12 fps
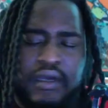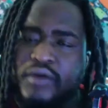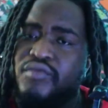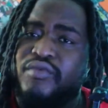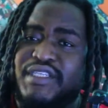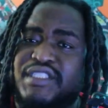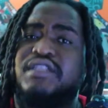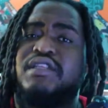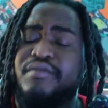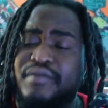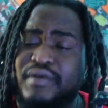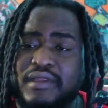
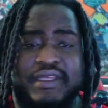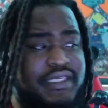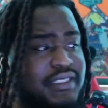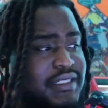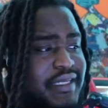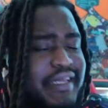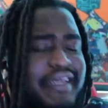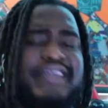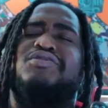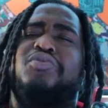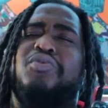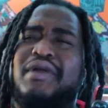Originally released
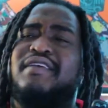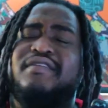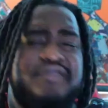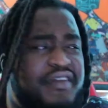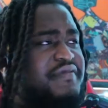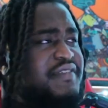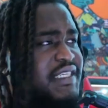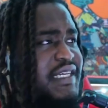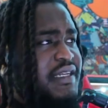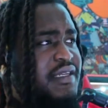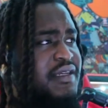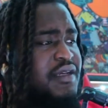in
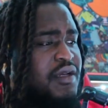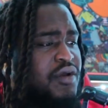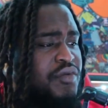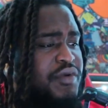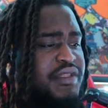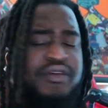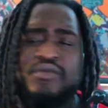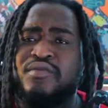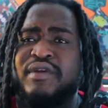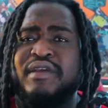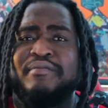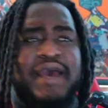2015 with a
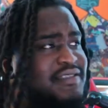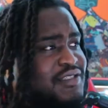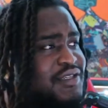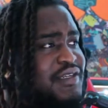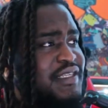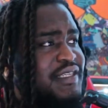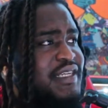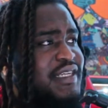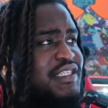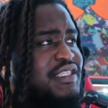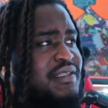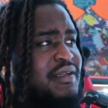remastered
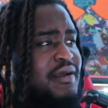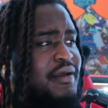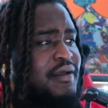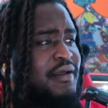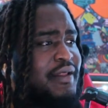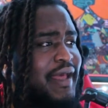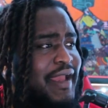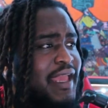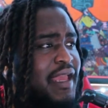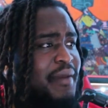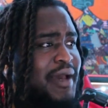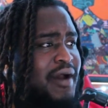edition that
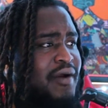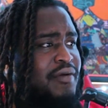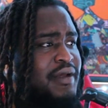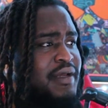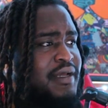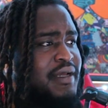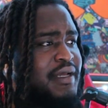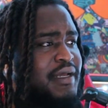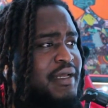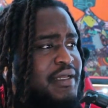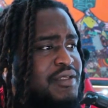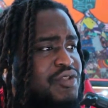came out
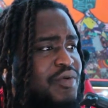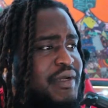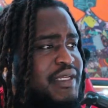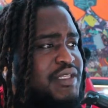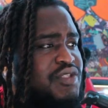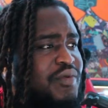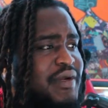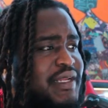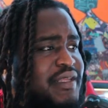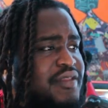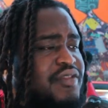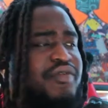in
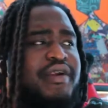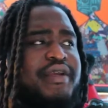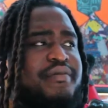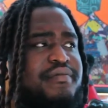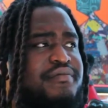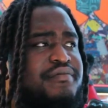2023.